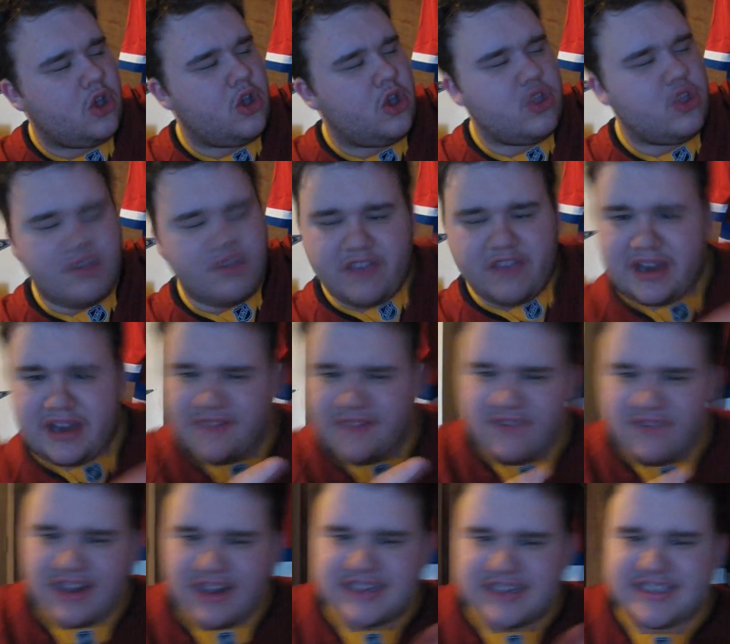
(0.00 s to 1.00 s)
The
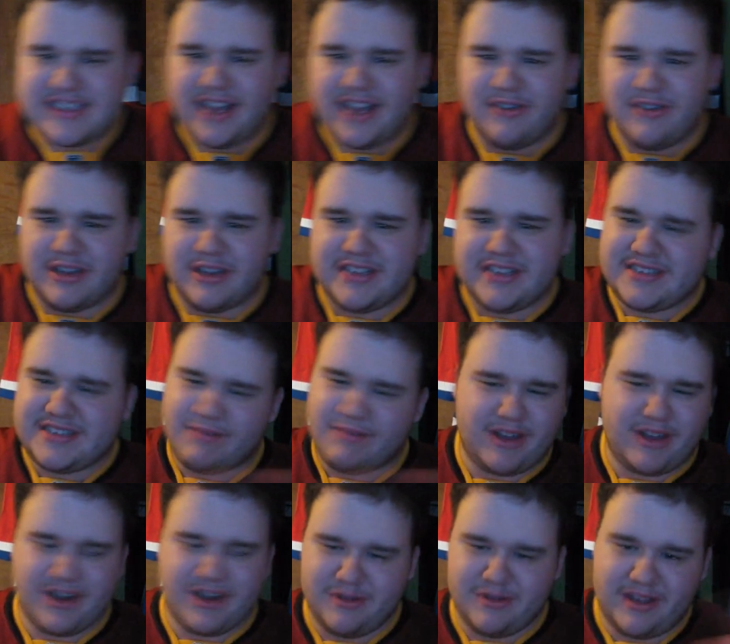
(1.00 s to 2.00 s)
Phoenix Coyotes. I'm not
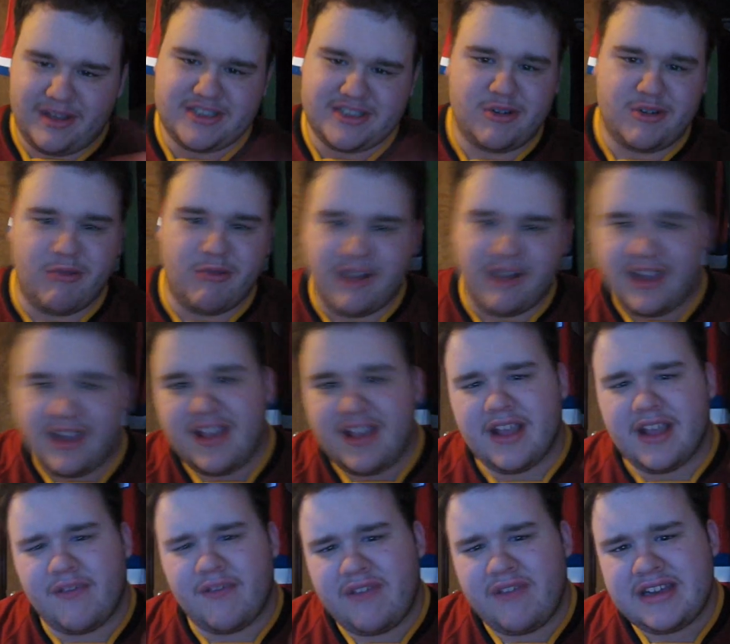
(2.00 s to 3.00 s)
going to do that. That's corny.
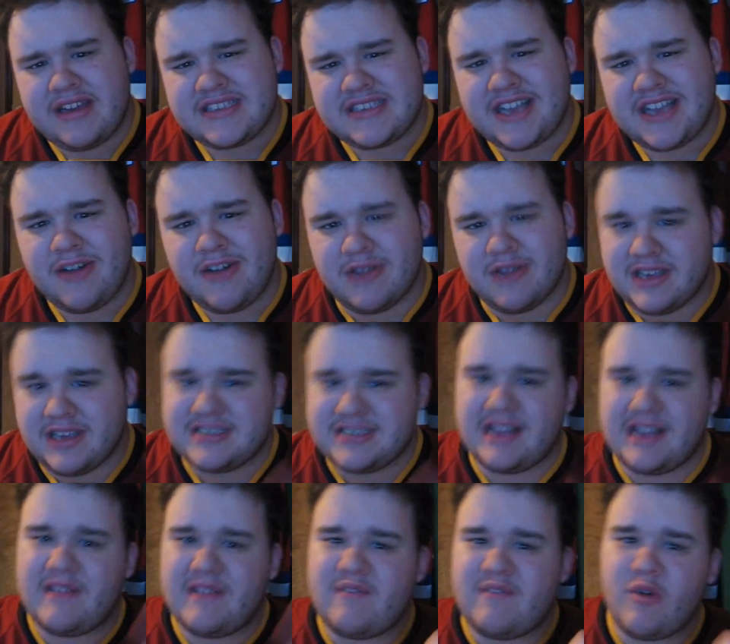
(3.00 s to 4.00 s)
The Phoenix Coyotes,
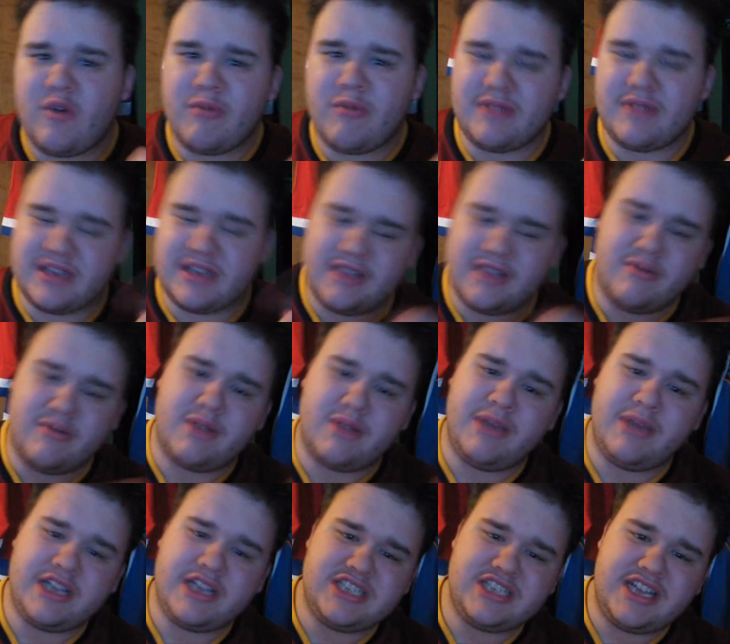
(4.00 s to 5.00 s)
formerly
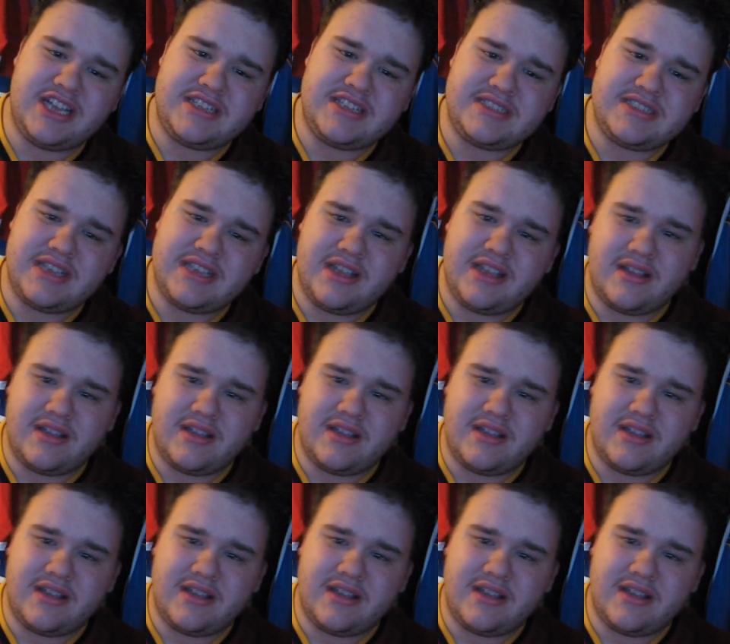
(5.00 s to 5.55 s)
Winnipeg Jets.